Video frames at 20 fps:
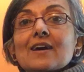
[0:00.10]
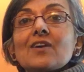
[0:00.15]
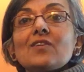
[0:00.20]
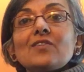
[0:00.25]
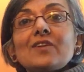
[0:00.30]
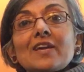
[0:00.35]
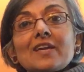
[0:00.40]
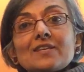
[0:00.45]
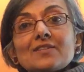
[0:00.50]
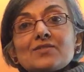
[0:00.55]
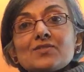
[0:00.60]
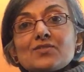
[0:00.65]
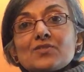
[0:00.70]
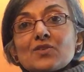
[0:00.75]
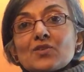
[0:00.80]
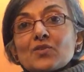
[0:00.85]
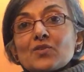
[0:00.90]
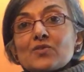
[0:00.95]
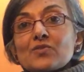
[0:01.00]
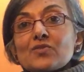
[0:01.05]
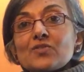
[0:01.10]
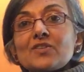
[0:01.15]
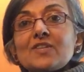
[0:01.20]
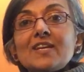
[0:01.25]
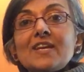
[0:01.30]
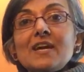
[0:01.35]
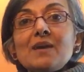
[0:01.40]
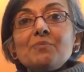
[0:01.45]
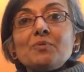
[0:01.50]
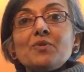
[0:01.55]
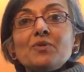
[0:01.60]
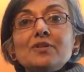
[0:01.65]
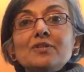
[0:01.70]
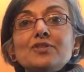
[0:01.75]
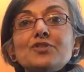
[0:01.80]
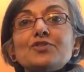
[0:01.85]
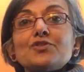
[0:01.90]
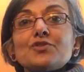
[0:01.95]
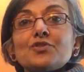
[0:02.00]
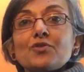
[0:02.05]
Okay, so today I'm going to
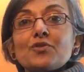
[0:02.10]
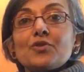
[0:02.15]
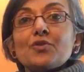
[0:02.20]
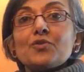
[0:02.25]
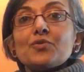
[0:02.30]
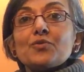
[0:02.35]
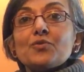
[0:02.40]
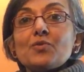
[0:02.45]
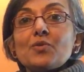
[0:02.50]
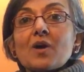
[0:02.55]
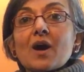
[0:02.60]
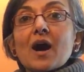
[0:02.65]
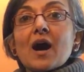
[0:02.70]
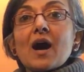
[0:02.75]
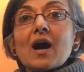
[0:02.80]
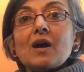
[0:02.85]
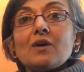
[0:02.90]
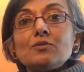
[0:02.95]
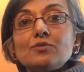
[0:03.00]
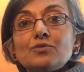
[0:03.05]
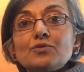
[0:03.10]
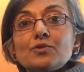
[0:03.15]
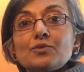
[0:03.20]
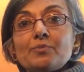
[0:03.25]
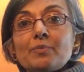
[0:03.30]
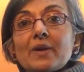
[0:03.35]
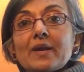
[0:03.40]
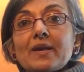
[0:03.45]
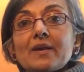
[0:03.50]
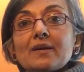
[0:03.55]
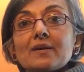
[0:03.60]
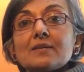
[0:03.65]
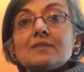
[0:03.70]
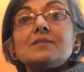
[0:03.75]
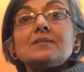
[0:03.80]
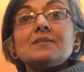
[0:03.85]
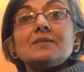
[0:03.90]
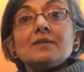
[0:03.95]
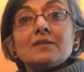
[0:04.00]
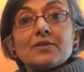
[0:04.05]
show you how to make a
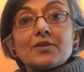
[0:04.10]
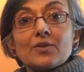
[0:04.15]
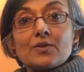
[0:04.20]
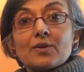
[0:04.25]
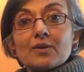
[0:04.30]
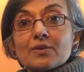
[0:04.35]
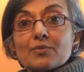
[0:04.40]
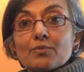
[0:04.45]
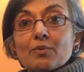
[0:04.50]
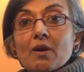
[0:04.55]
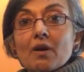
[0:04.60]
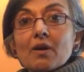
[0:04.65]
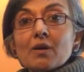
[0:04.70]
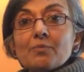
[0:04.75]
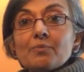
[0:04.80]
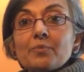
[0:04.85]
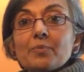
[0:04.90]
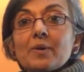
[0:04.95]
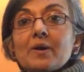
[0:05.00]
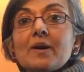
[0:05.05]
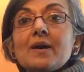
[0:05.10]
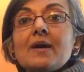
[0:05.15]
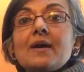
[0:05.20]
circular warp.